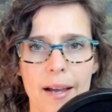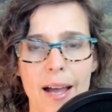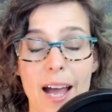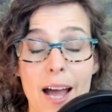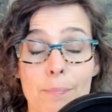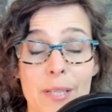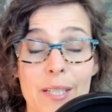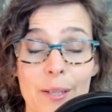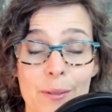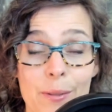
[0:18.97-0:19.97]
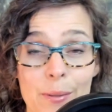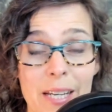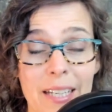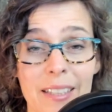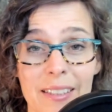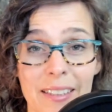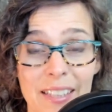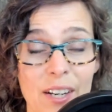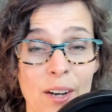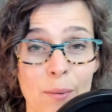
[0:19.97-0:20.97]
Episode
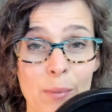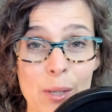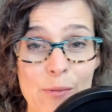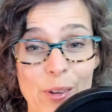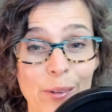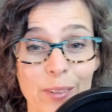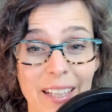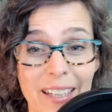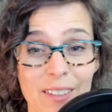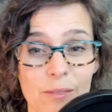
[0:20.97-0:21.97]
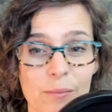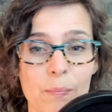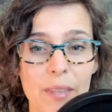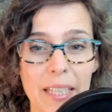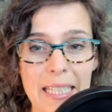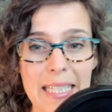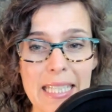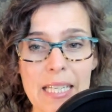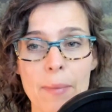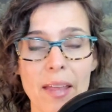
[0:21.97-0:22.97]
number 50,
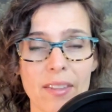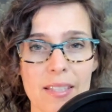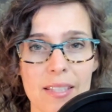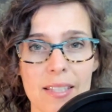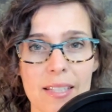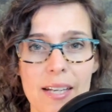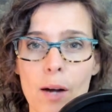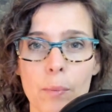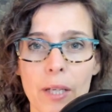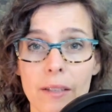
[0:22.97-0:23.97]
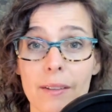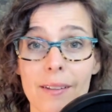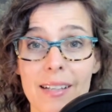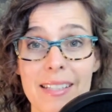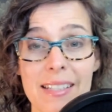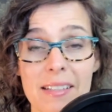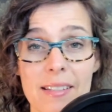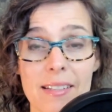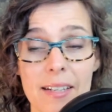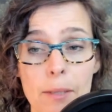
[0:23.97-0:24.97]
Easy Methods to Help Get Your Clients
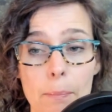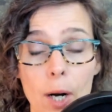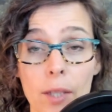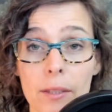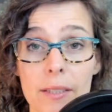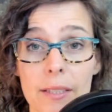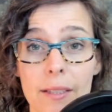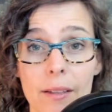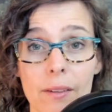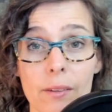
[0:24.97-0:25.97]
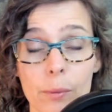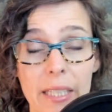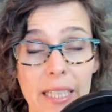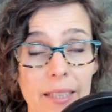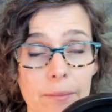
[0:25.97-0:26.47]
Unstuck, Part 3.